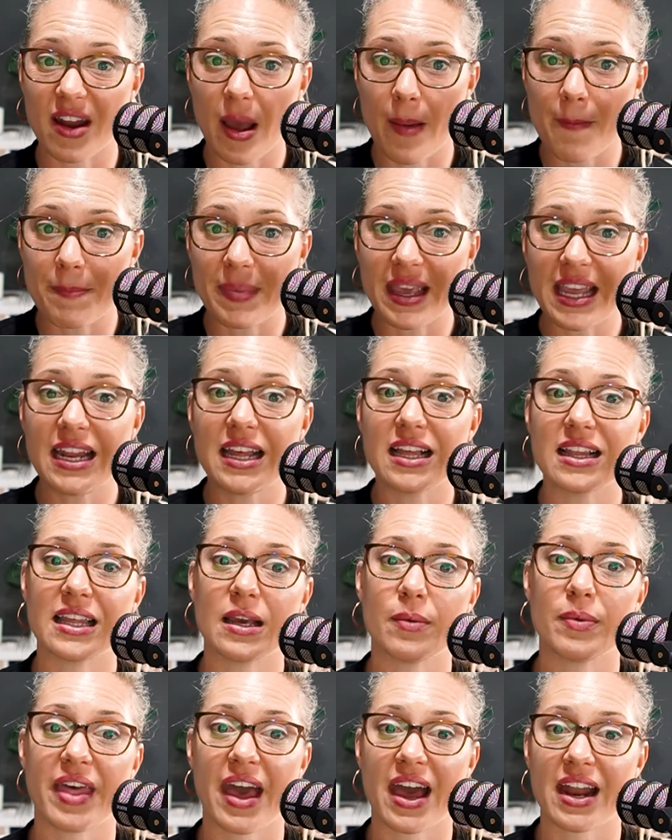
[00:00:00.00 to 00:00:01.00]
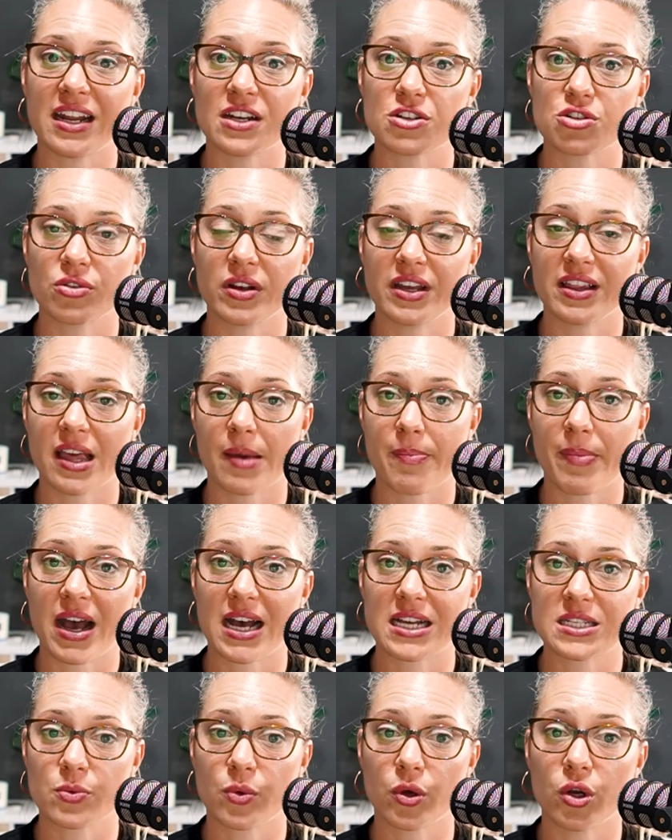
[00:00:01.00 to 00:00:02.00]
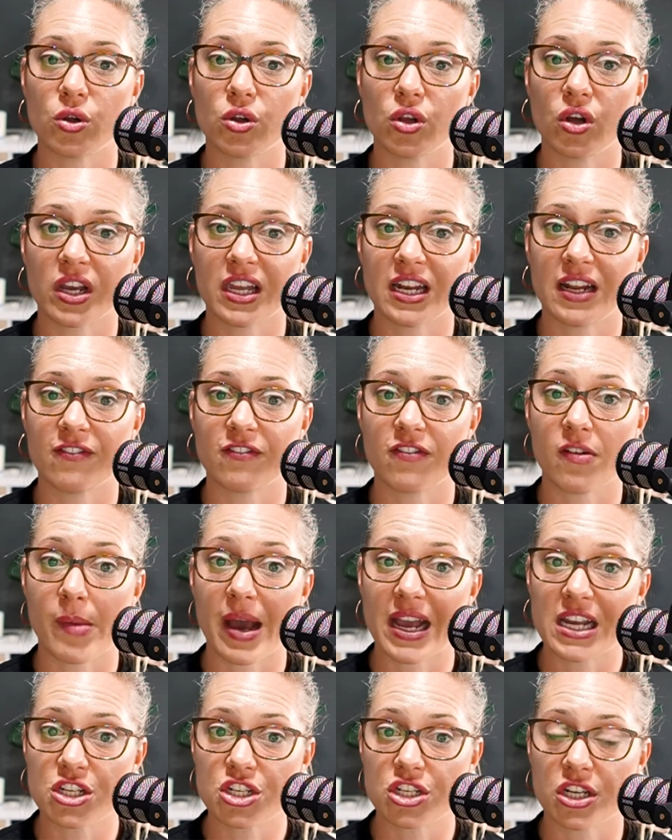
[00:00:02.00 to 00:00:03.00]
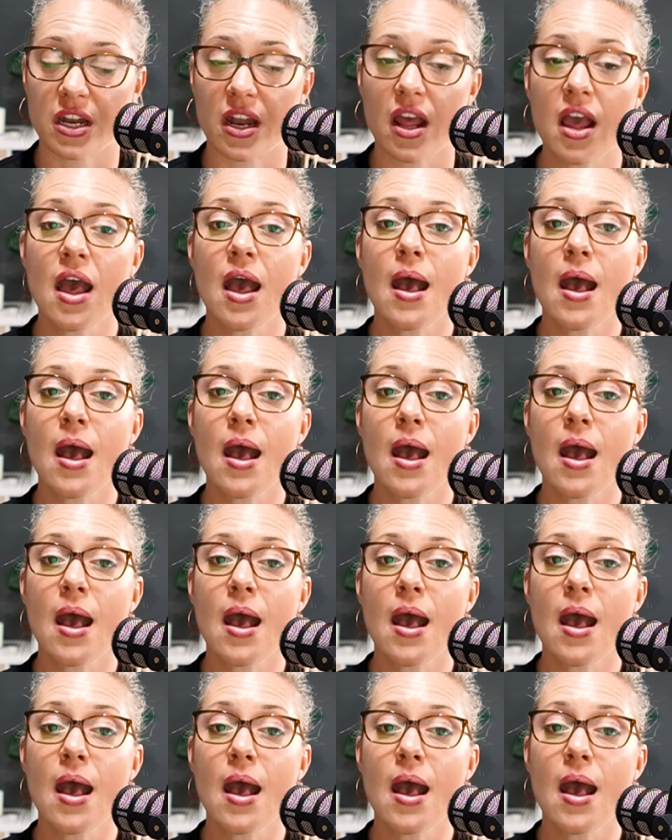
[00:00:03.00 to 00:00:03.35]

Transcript: immediately without entering their password or login information,